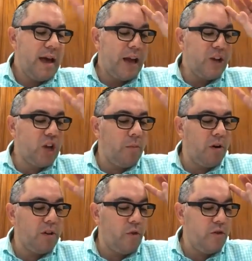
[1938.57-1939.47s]
Hashem
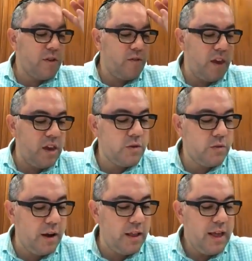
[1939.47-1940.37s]
heard the voice of
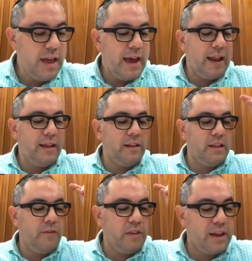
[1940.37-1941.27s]
Israel, and he
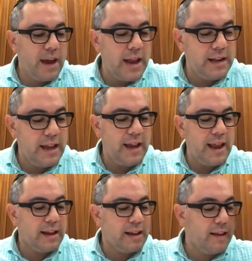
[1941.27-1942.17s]
delivered the Canaanite,
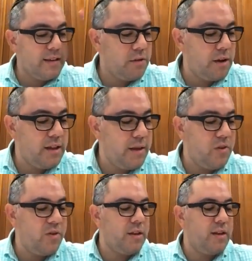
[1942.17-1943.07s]
and it consecrated them in
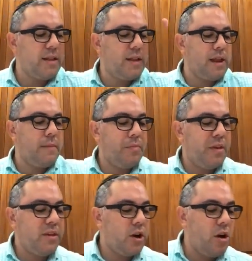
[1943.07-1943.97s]
their cities, and they named the
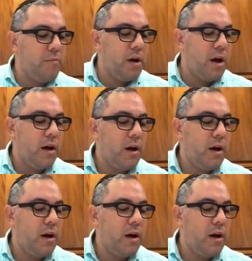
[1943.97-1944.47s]
place Charma.